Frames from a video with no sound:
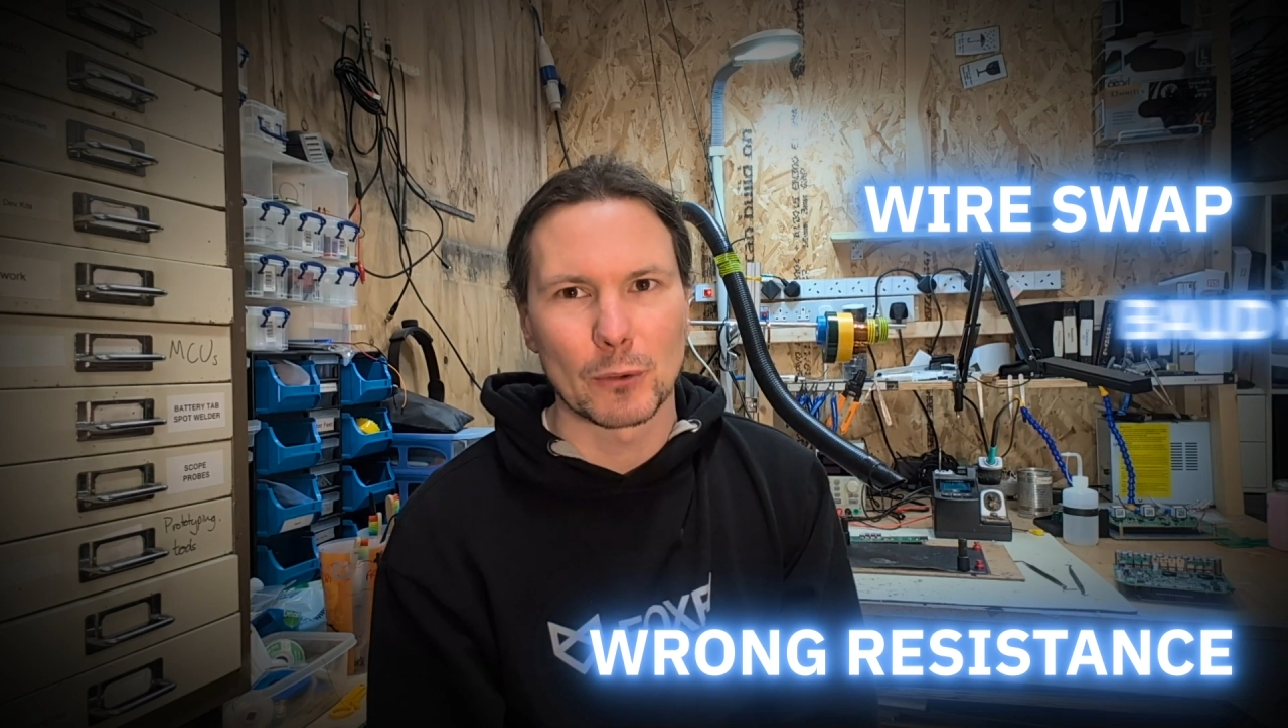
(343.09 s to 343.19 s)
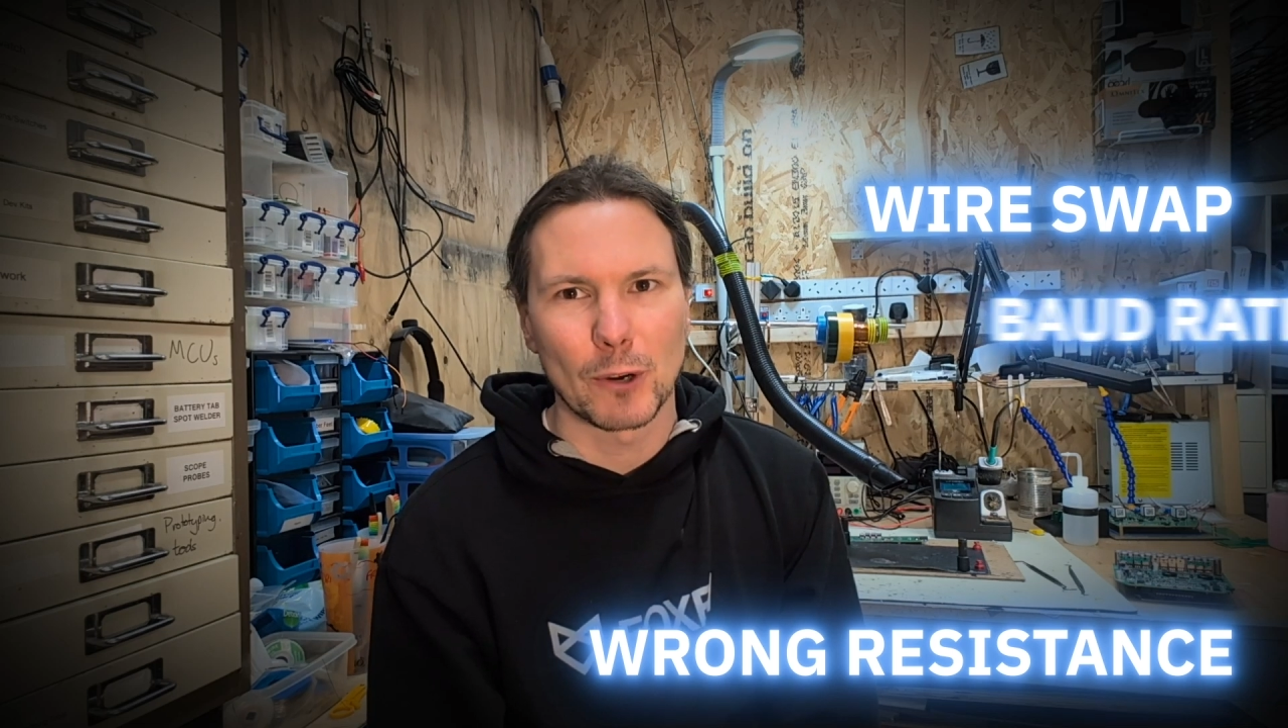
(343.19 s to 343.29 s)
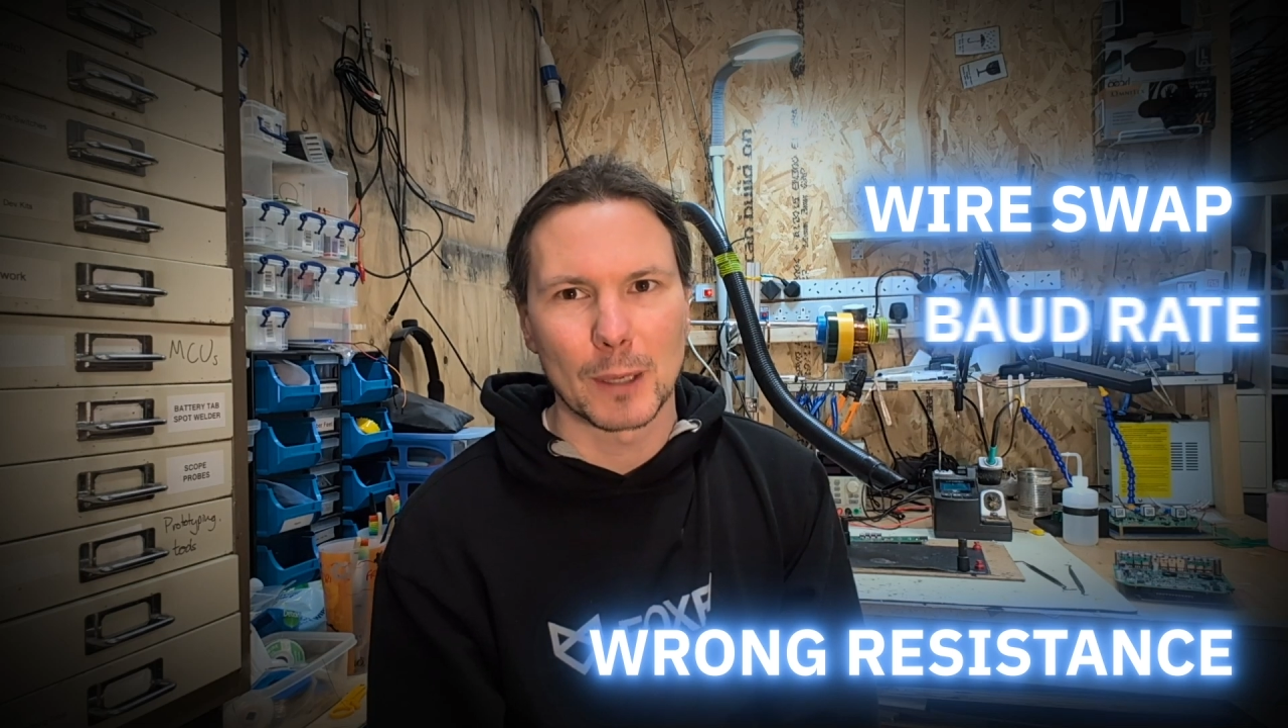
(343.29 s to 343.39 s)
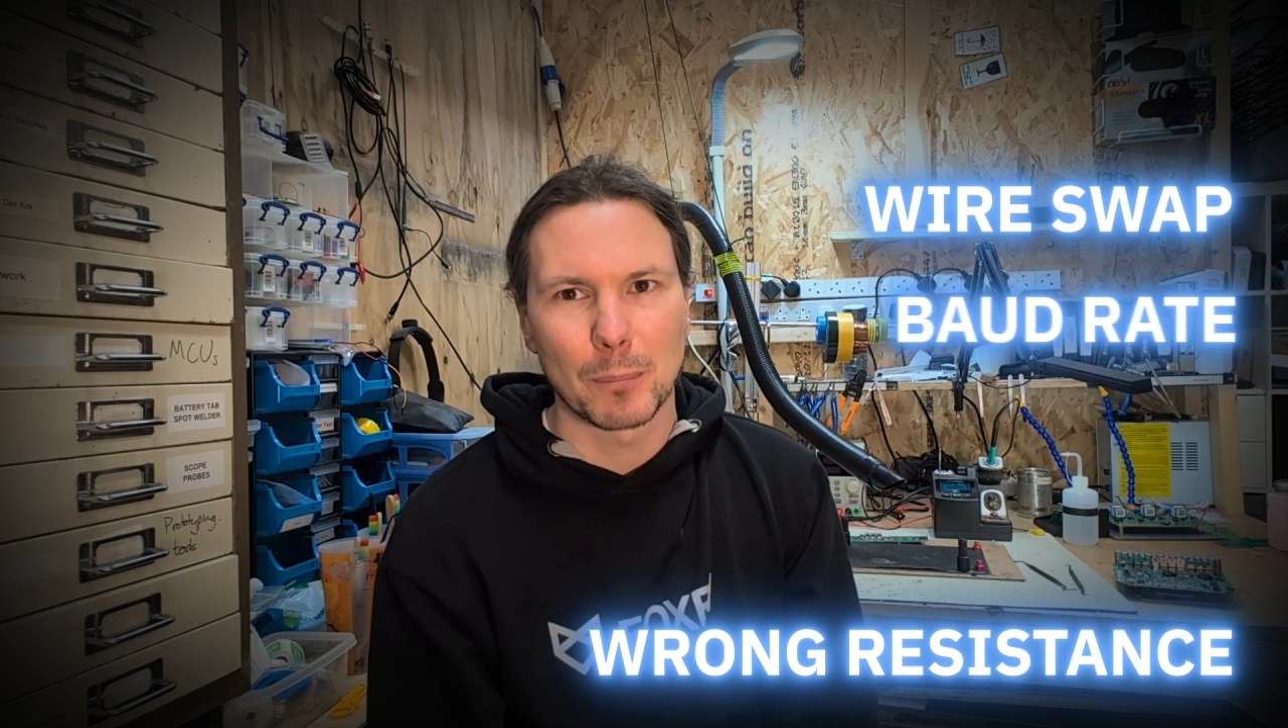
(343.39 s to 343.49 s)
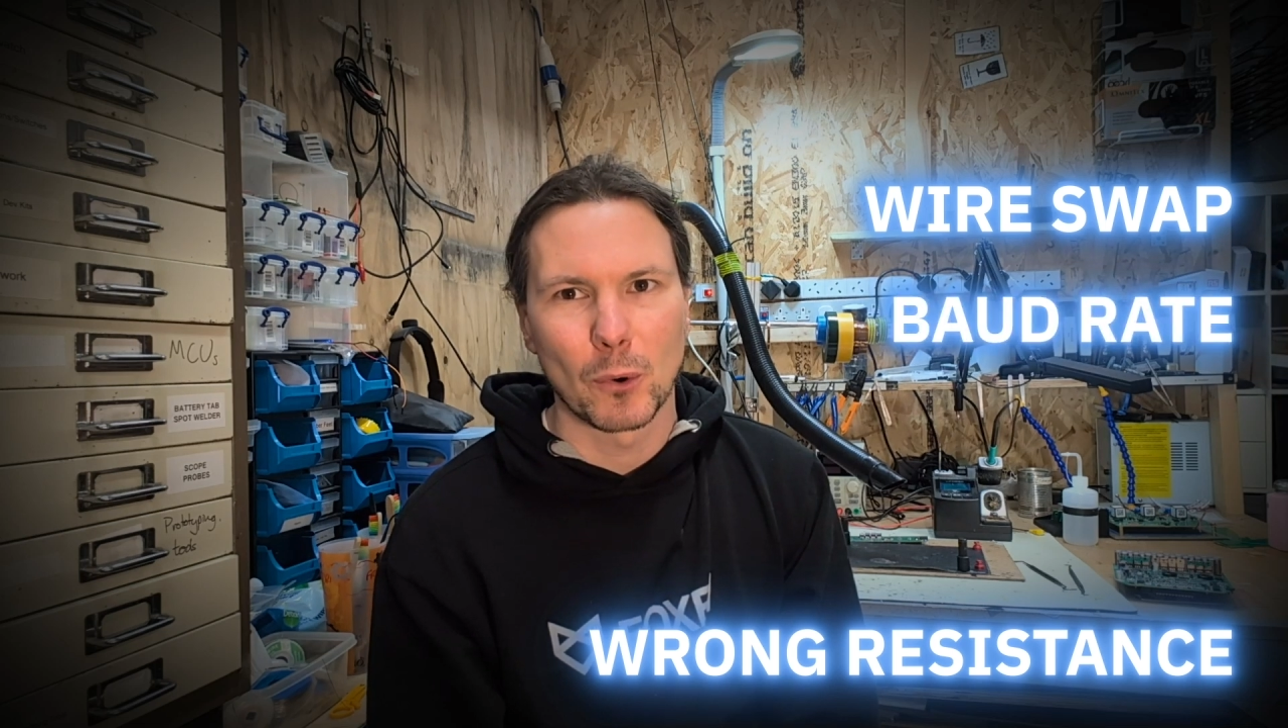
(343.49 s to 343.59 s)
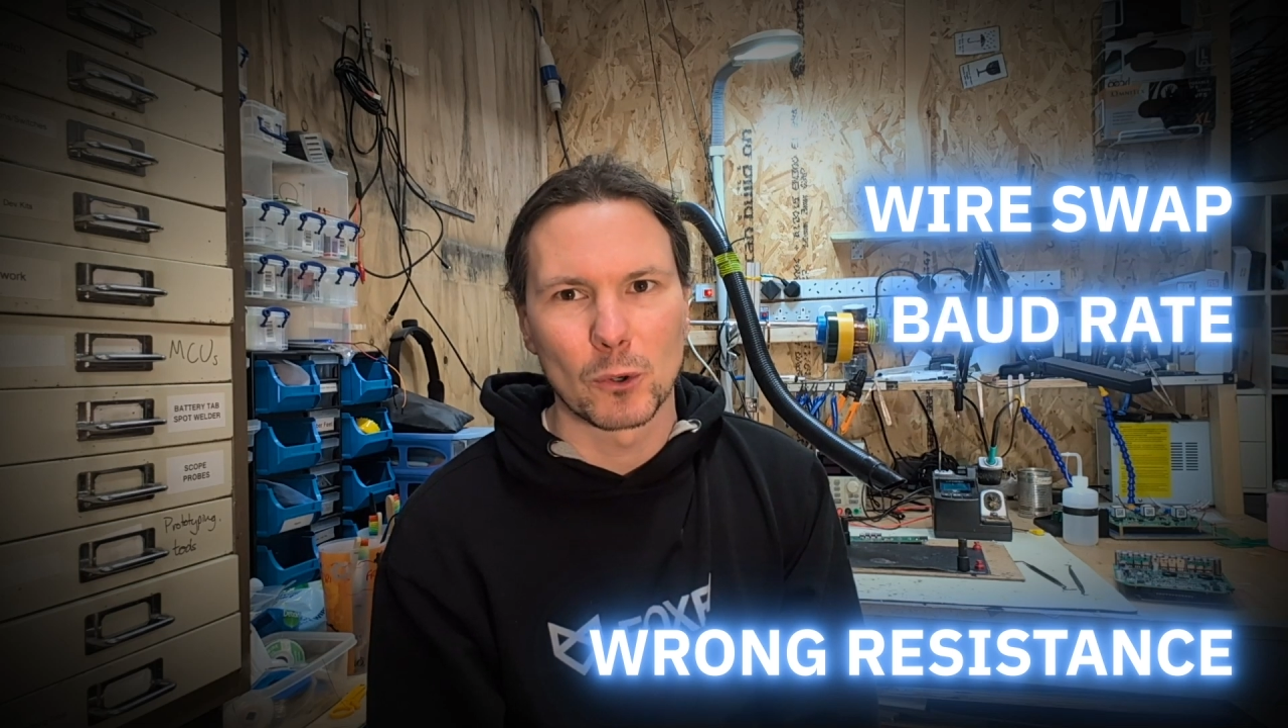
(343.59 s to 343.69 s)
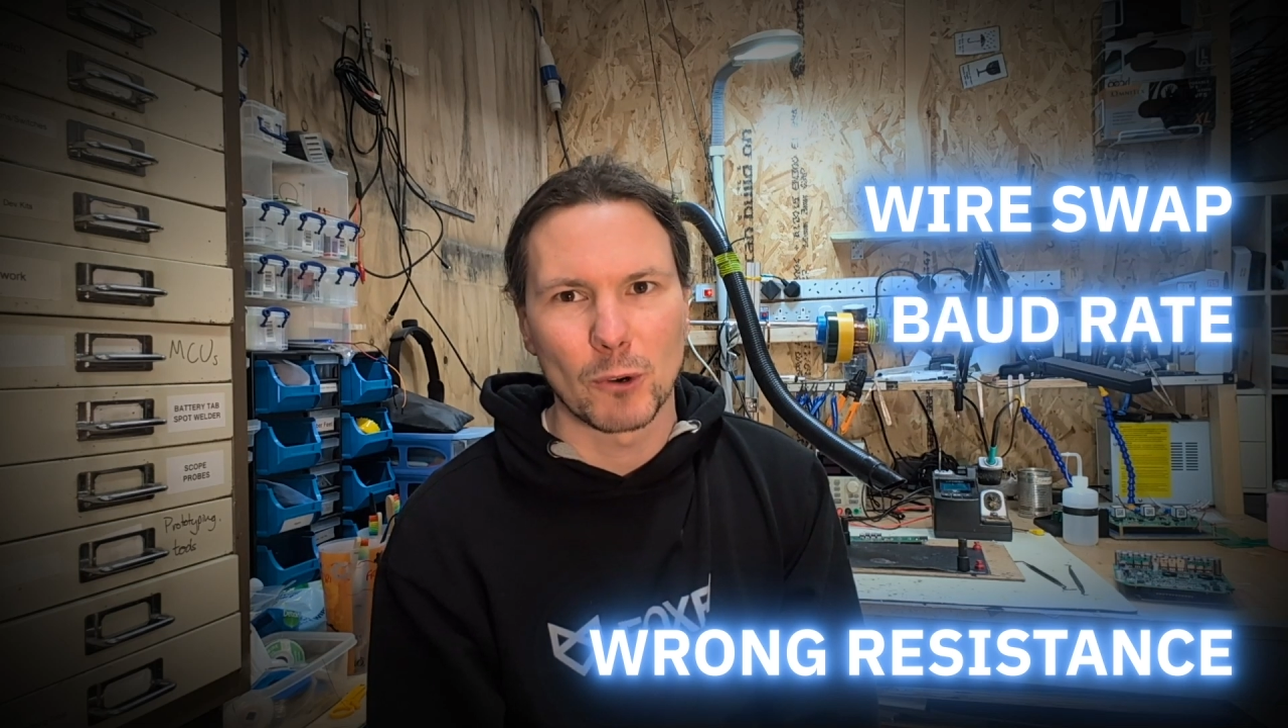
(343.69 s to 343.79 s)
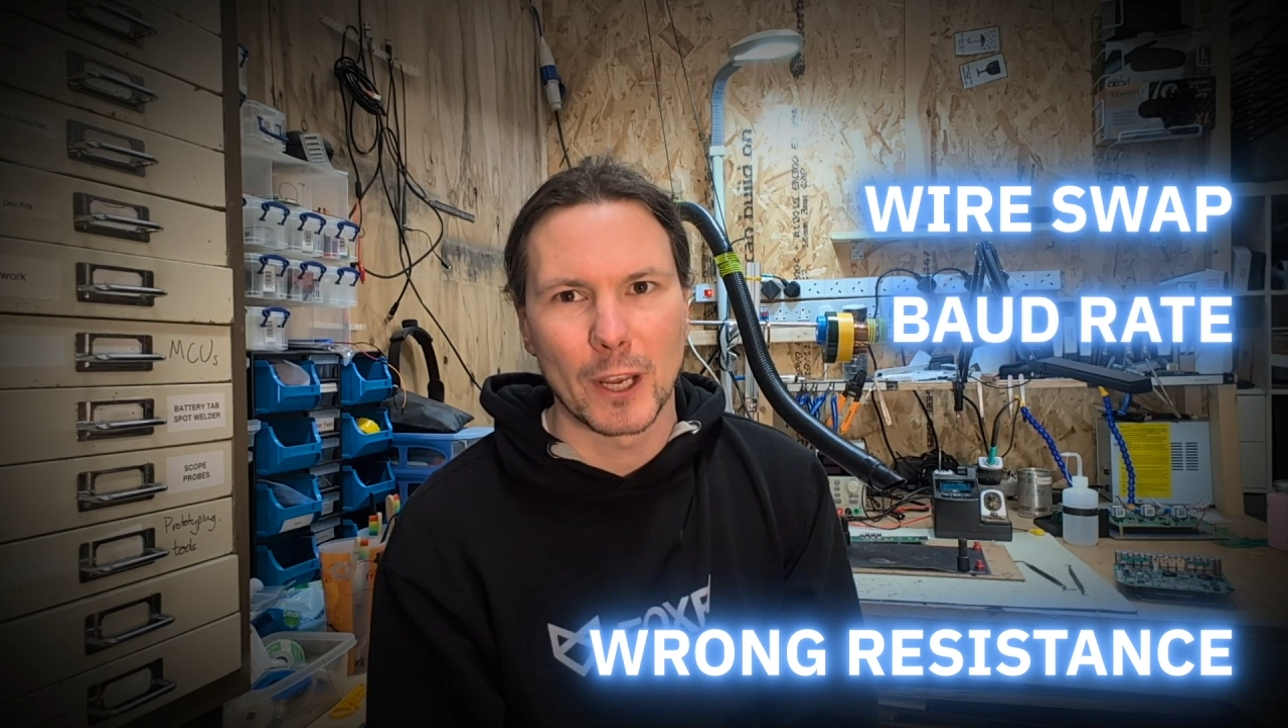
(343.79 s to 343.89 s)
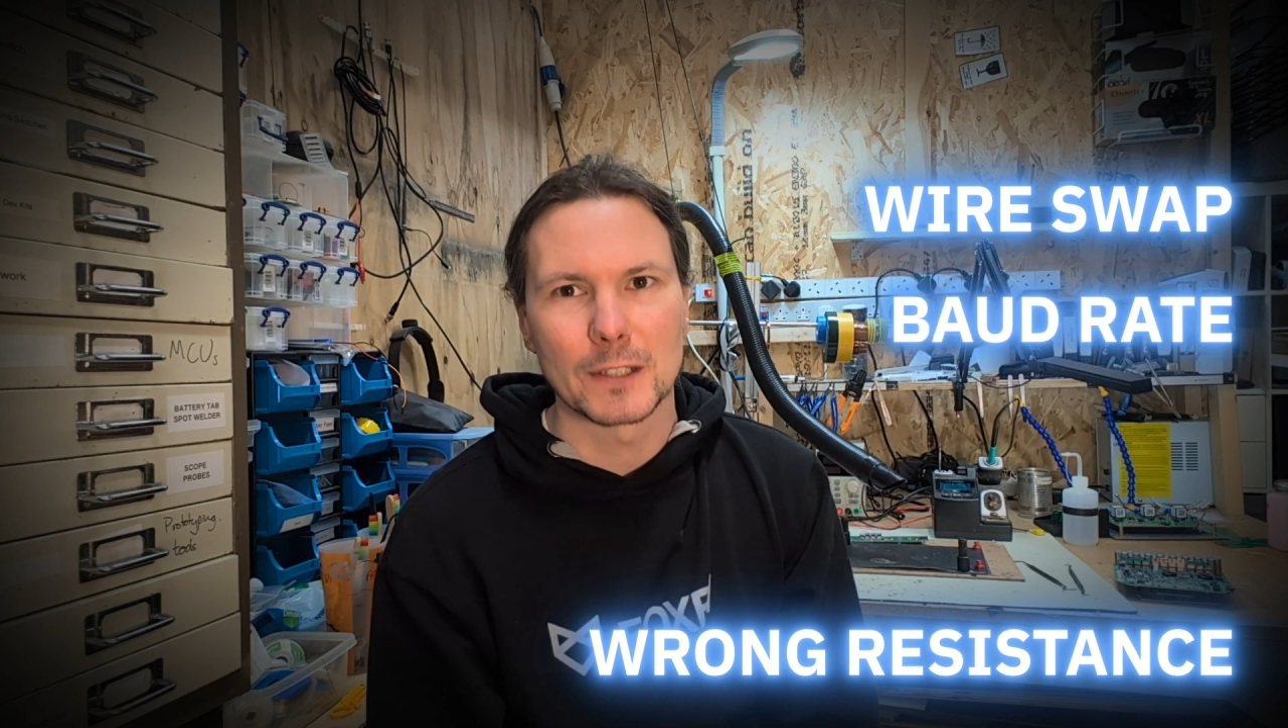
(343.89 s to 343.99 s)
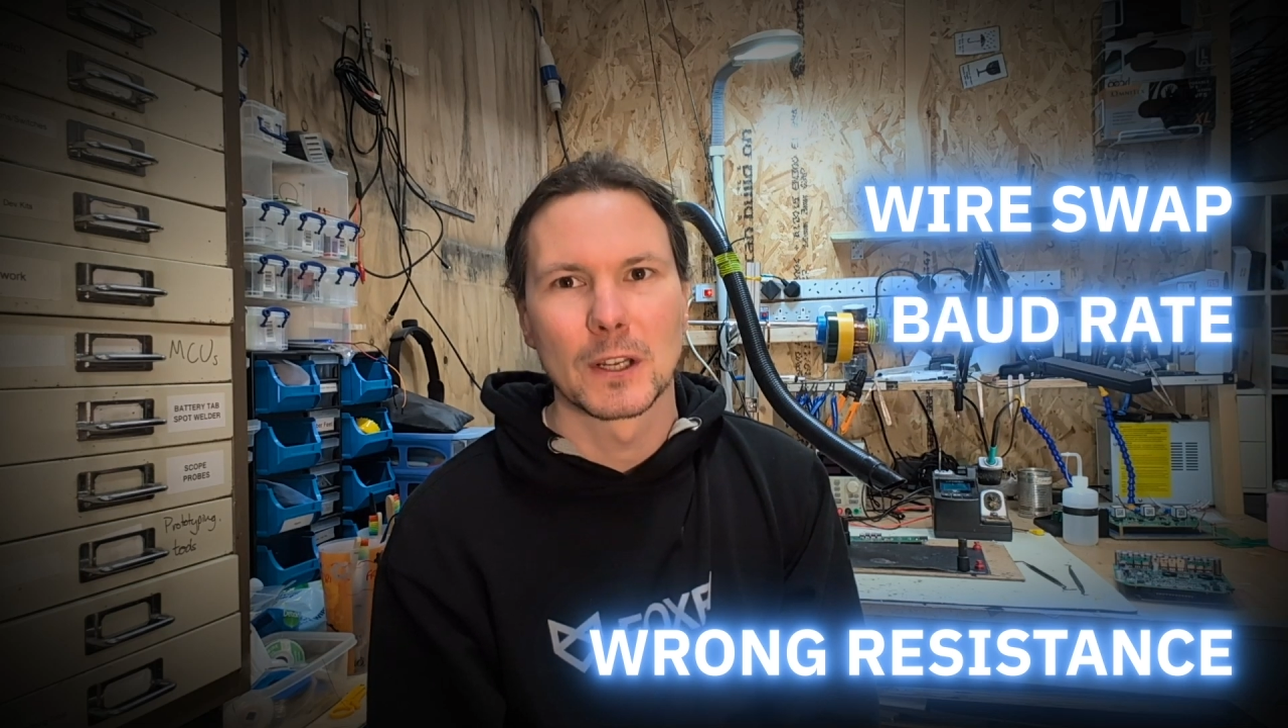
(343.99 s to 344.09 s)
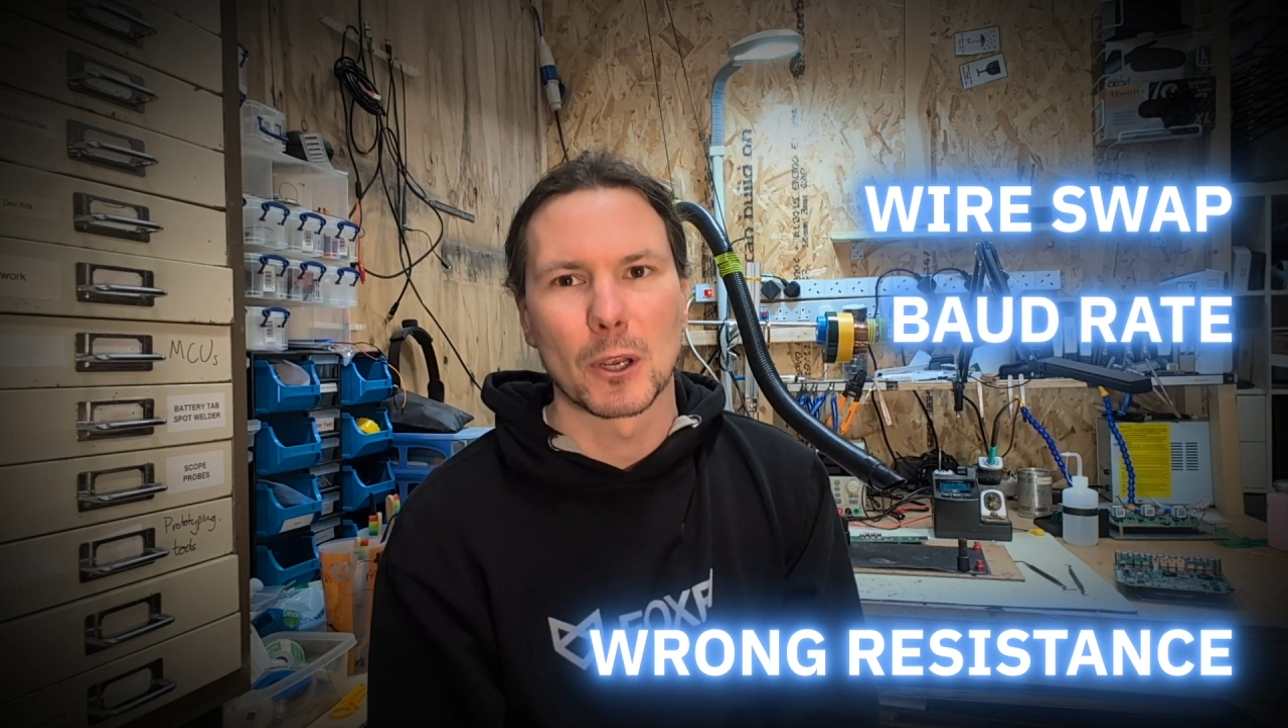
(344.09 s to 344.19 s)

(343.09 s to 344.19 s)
right baud rate,